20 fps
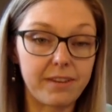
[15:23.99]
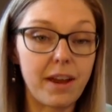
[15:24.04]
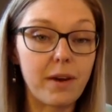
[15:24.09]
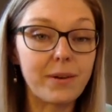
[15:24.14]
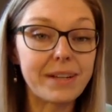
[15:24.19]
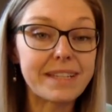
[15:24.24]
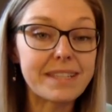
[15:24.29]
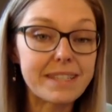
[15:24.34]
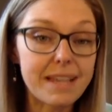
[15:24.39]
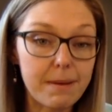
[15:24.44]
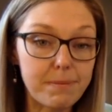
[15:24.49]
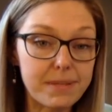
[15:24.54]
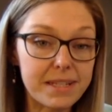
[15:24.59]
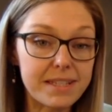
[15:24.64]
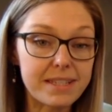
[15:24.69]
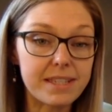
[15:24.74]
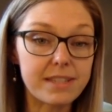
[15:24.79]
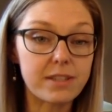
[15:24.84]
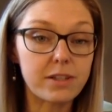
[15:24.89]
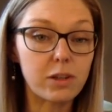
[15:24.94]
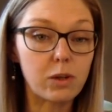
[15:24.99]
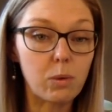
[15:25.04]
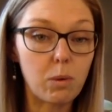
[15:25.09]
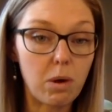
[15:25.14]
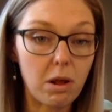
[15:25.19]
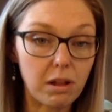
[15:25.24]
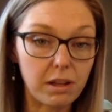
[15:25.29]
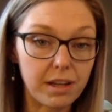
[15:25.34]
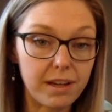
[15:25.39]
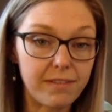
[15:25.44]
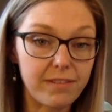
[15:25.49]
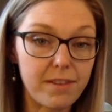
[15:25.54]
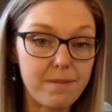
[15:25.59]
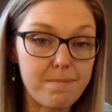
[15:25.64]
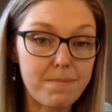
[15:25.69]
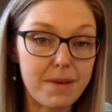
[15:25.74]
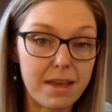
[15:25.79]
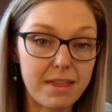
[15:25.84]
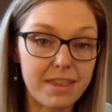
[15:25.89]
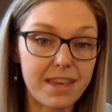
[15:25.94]
Now, acceptance is our quality of the
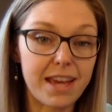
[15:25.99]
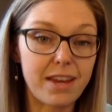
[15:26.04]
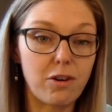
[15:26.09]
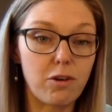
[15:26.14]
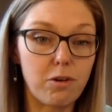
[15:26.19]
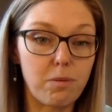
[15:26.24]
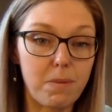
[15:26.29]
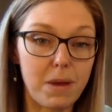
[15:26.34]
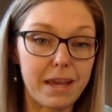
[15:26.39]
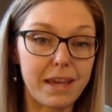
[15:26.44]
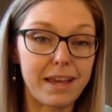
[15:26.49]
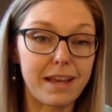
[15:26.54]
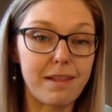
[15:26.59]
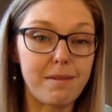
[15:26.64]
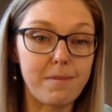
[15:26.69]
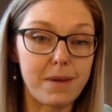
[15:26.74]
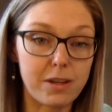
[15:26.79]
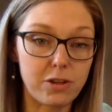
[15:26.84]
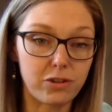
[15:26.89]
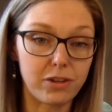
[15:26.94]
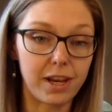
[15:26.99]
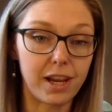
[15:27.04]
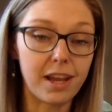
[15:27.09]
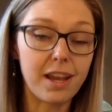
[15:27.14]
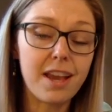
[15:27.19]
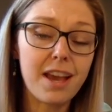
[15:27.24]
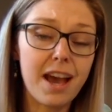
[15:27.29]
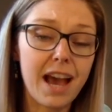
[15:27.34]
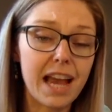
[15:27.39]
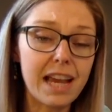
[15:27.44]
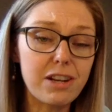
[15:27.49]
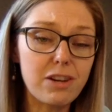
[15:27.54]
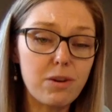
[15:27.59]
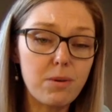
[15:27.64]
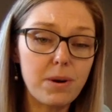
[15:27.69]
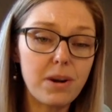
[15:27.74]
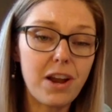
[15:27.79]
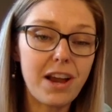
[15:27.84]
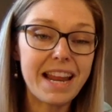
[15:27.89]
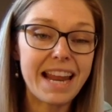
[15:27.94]
month at Oakbank Elementary. I know
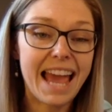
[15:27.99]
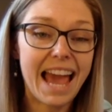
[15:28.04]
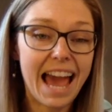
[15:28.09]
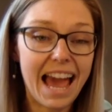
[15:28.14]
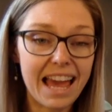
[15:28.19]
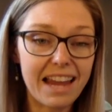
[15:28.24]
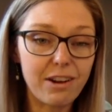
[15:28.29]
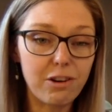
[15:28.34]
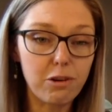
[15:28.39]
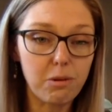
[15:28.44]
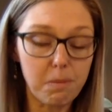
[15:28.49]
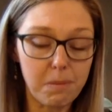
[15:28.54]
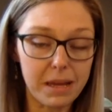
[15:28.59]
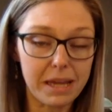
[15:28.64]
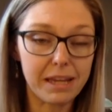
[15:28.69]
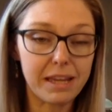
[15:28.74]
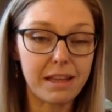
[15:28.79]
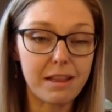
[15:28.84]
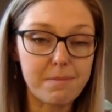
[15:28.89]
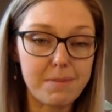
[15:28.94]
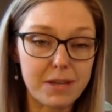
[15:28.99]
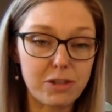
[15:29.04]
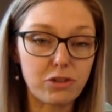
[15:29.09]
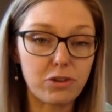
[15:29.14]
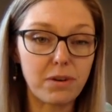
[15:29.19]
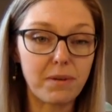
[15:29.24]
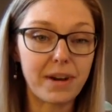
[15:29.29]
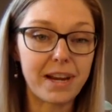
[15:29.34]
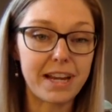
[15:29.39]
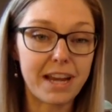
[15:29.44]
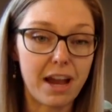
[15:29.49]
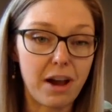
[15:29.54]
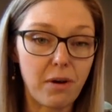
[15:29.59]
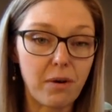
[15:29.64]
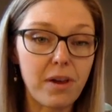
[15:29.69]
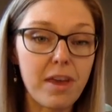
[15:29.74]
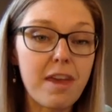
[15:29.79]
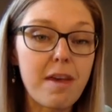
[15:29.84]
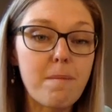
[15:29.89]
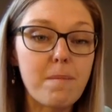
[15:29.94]
we're not at Oakbank Elementary right
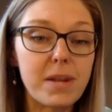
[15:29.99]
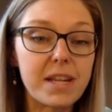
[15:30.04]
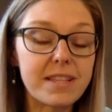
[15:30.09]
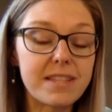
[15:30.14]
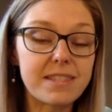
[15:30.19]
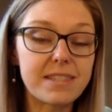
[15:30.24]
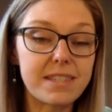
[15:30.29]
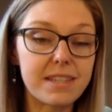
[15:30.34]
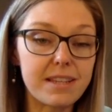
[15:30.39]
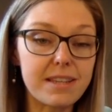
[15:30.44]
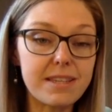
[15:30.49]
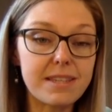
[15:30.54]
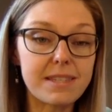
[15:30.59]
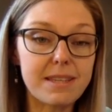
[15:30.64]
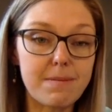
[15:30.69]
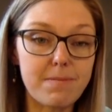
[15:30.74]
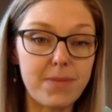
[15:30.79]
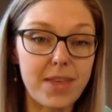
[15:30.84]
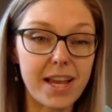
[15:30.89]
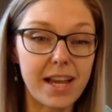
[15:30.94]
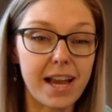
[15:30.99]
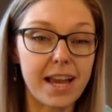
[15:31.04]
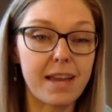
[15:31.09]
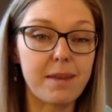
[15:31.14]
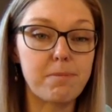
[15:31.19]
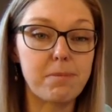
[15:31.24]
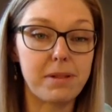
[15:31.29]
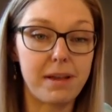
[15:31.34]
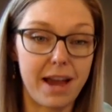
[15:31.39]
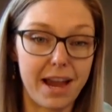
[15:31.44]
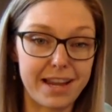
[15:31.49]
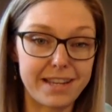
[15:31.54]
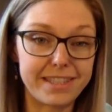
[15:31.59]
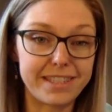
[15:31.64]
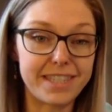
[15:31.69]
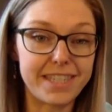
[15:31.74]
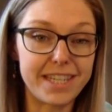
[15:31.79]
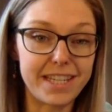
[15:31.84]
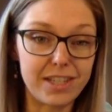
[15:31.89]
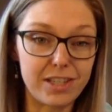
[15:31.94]
now, but it's still something I had planned
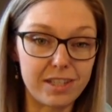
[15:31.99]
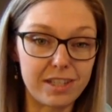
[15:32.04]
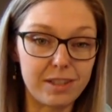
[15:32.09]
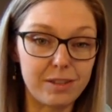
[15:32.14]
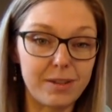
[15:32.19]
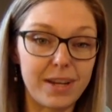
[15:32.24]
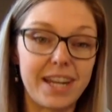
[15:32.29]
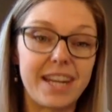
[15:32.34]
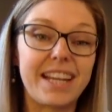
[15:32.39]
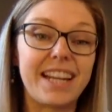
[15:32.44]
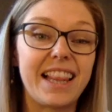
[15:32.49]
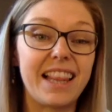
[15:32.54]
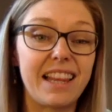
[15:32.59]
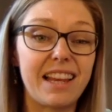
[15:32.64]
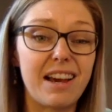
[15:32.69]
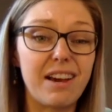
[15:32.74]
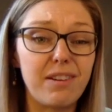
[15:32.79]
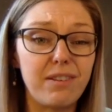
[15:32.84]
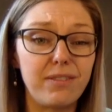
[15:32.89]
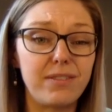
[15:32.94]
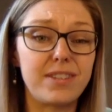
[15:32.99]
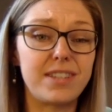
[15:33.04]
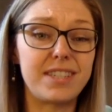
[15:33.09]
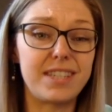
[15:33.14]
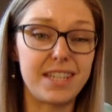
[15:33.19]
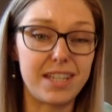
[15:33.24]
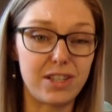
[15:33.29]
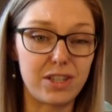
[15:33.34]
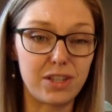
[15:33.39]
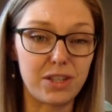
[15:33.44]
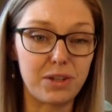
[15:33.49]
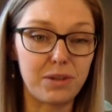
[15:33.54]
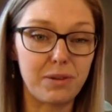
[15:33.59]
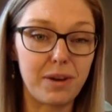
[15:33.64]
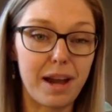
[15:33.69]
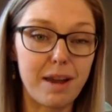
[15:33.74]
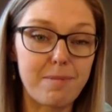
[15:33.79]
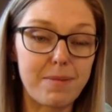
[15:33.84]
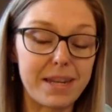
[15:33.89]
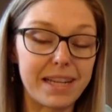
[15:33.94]
to teach you, and I'd love to teach you.
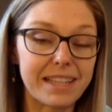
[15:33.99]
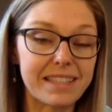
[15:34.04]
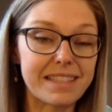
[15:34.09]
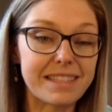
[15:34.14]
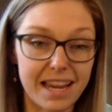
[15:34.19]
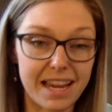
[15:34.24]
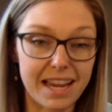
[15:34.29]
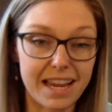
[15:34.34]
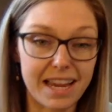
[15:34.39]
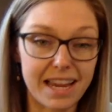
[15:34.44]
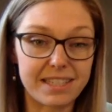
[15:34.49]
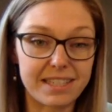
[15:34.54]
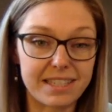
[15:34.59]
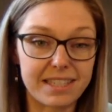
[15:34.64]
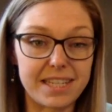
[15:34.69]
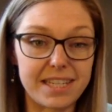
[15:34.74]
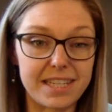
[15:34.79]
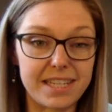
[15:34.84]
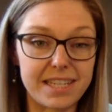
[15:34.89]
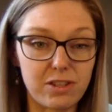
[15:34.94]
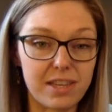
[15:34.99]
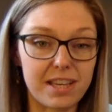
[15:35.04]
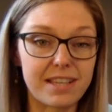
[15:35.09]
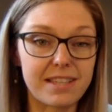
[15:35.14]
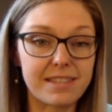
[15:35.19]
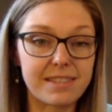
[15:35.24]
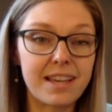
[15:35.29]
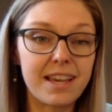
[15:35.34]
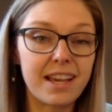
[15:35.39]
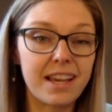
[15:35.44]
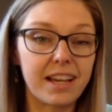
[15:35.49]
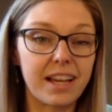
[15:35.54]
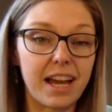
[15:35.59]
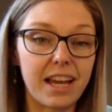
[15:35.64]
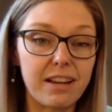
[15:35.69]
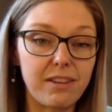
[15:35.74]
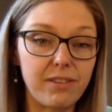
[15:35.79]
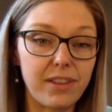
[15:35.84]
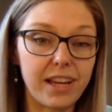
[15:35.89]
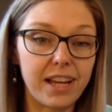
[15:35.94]
I've been excited to teach this,
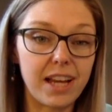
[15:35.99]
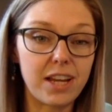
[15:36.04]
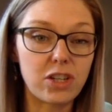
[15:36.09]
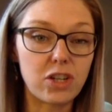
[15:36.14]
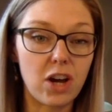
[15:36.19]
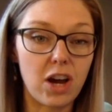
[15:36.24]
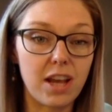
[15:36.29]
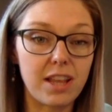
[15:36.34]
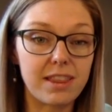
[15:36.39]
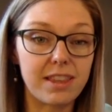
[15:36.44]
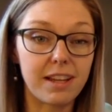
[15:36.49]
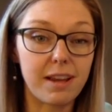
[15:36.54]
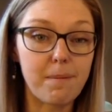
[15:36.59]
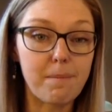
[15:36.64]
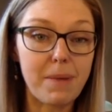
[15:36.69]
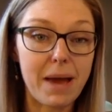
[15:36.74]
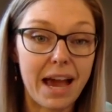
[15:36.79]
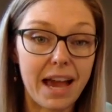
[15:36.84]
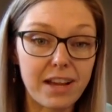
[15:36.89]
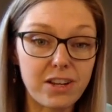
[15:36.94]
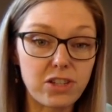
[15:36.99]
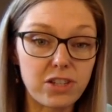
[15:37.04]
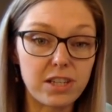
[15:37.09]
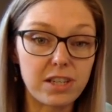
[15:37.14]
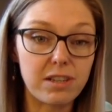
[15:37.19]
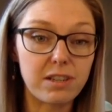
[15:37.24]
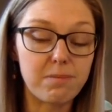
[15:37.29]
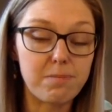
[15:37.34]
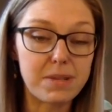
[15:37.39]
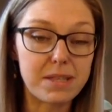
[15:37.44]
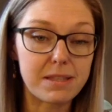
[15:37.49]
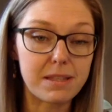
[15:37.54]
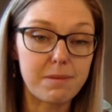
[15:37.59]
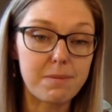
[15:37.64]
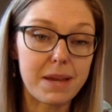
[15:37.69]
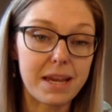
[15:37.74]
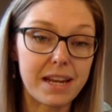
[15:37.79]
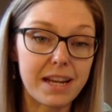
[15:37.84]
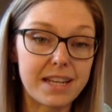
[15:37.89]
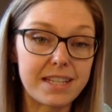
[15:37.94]
kind of like I taught the compassion, Miss
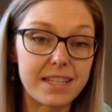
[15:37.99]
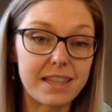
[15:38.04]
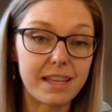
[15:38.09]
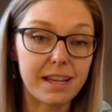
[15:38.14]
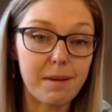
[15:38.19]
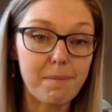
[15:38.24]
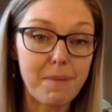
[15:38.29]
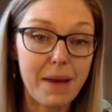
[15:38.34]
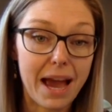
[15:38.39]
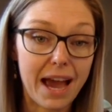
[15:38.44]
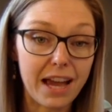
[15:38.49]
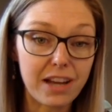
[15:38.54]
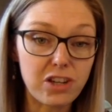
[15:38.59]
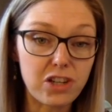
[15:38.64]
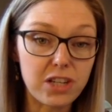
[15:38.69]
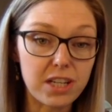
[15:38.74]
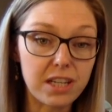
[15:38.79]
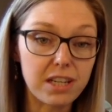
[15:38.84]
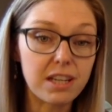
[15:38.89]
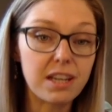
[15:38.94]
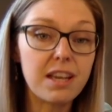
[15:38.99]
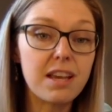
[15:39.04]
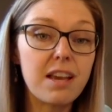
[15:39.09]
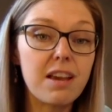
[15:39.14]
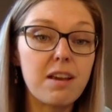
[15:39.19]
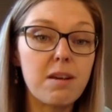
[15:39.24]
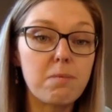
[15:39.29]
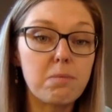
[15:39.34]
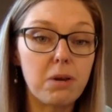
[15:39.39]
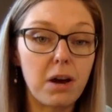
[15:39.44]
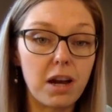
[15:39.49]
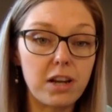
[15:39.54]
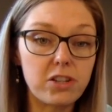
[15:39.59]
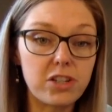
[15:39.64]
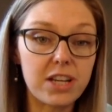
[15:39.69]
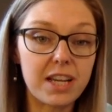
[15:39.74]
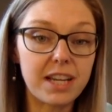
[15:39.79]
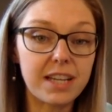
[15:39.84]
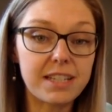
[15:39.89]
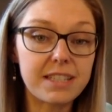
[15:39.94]
LeVay and I did the compassion
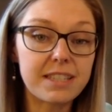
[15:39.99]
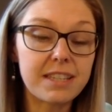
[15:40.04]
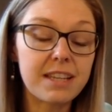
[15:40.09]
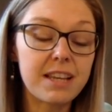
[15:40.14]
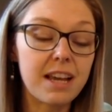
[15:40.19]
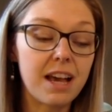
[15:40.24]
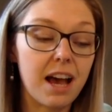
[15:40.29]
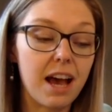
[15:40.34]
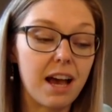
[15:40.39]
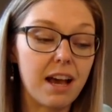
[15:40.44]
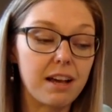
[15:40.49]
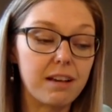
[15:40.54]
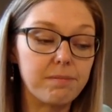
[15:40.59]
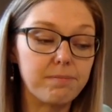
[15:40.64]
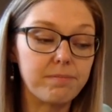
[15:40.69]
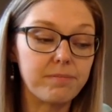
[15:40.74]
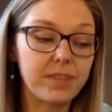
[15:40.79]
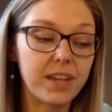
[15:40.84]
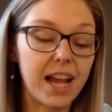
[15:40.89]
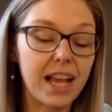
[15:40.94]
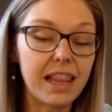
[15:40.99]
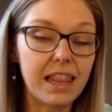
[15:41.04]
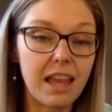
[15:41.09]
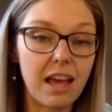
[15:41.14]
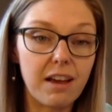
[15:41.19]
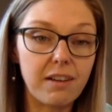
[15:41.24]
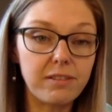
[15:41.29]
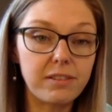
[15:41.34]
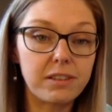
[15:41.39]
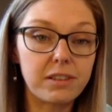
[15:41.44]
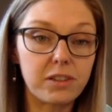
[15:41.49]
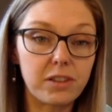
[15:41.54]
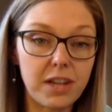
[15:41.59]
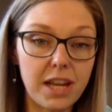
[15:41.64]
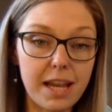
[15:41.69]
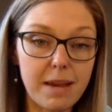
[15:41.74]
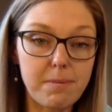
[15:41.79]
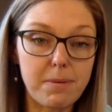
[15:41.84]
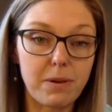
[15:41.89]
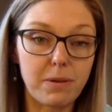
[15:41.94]
project. Um, I loved
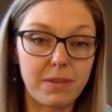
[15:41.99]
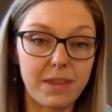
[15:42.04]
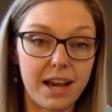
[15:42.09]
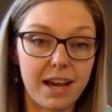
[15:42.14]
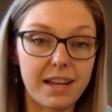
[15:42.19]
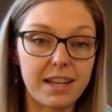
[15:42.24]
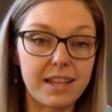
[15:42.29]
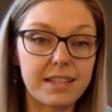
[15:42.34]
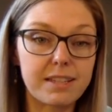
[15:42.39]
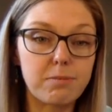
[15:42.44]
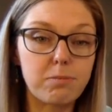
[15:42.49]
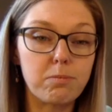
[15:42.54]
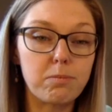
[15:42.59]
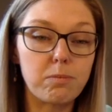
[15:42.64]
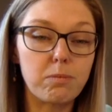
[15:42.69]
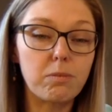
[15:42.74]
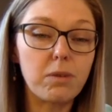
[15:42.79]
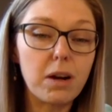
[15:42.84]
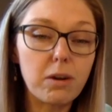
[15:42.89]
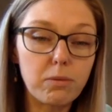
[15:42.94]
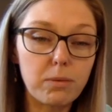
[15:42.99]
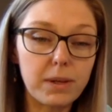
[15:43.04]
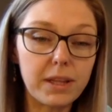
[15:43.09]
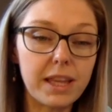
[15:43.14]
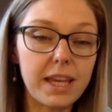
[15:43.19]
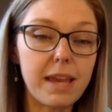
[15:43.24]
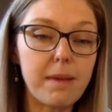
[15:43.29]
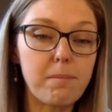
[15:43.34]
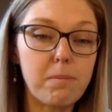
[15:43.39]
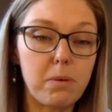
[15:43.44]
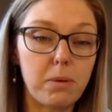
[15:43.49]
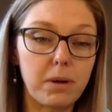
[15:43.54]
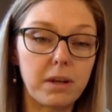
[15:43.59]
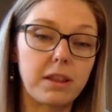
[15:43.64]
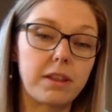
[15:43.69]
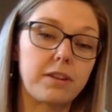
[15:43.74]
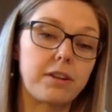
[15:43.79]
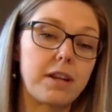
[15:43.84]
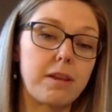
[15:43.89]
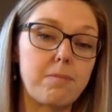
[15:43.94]
learning about that. That's a really
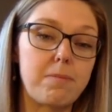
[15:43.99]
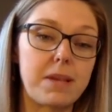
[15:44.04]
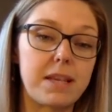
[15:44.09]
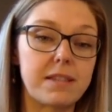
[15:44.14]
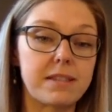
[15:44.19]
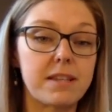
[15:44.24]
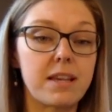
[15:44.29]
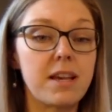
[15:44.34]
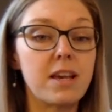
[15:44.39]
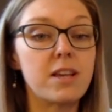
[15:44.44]
important learning piece.